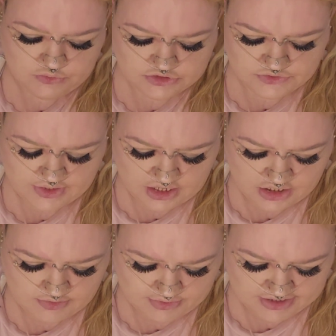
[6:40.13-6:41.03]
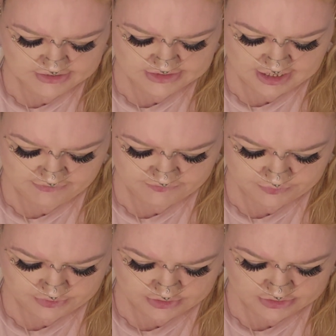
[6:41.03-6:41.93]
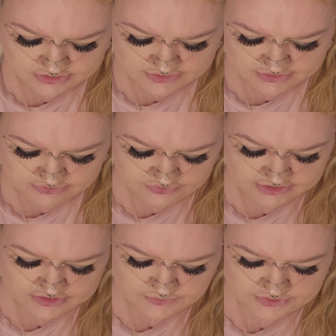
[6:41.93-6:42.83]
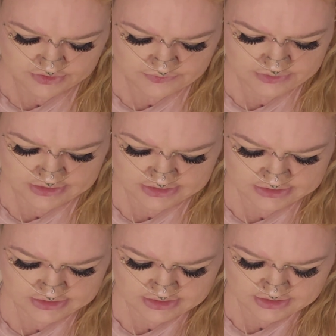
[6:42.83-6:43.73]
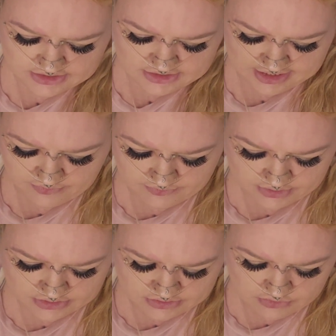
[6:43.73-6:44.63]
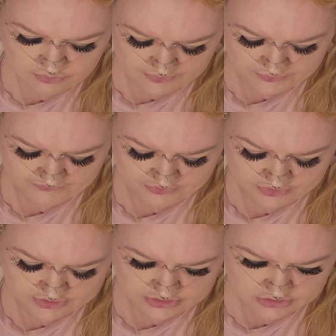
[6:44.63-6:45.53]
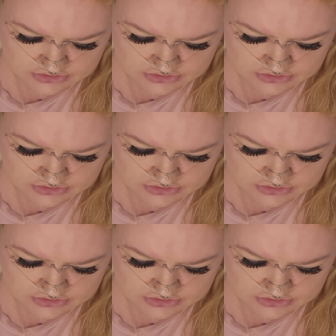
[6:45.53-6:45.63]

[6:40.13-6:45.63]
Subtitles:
We'll do our eyebrows afterwards. Right, so we don't need that one when we've got...